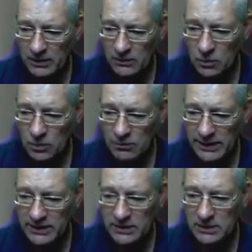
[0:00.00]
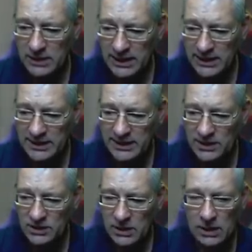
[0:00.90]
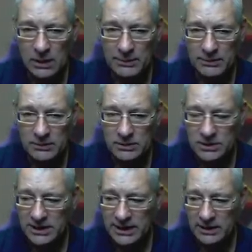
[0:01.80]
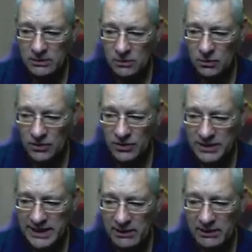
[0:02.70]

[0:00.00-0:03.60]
will make the LEDs go up the stick or further down,